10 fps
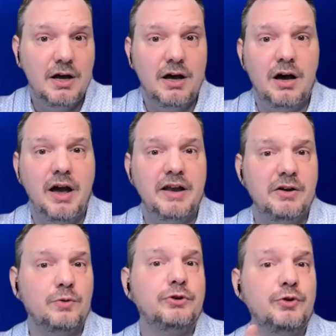And in
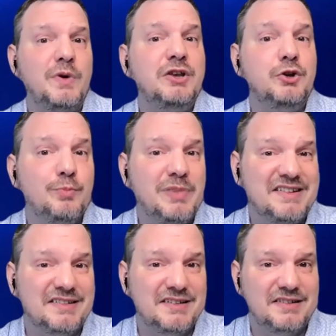order to win new
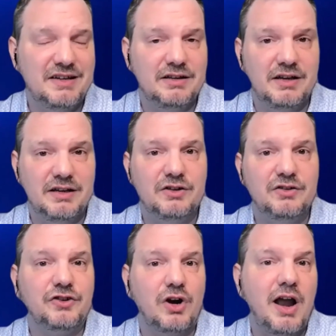business, they need to
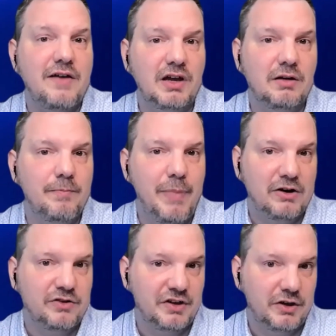start having a
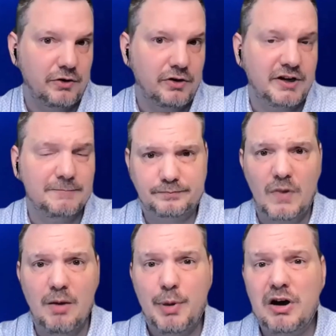better security
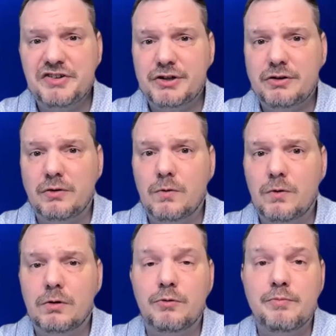posture
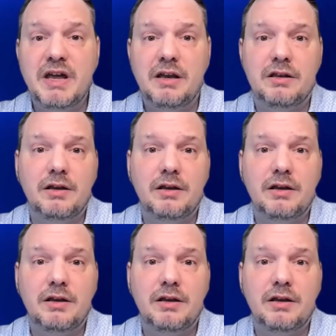or meet